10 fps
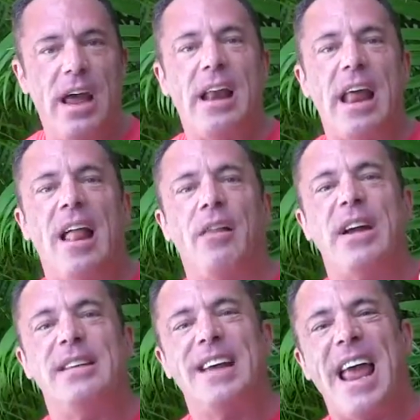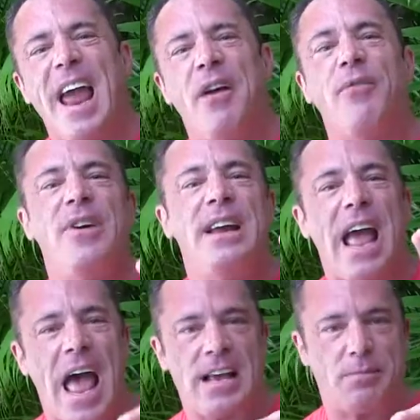It elevates every
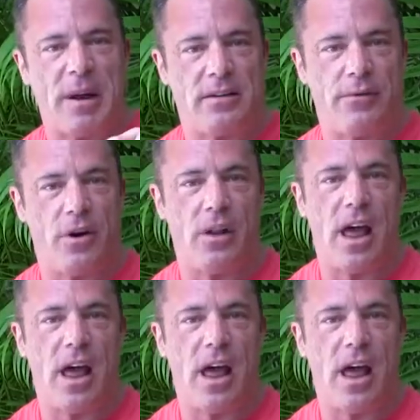aspect of your your